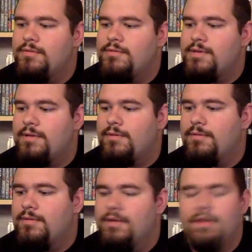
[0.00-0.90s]
So,
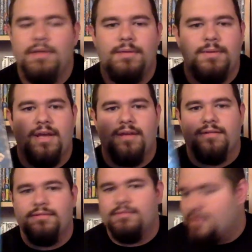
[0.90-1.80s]
yeah,
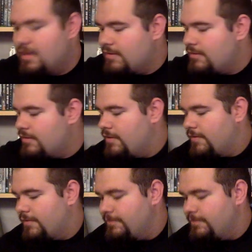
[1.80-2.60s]
Echo the Dolphin.